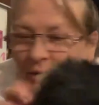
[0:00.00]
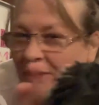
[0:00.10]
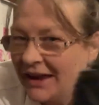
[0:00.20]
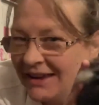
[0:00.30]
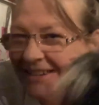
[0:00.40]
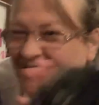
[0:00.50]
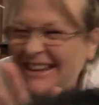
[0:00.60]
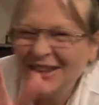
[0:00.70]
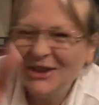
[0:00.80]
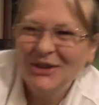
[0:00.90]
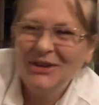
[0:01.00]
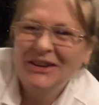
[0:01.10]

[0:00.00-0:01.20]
Okay, thank you.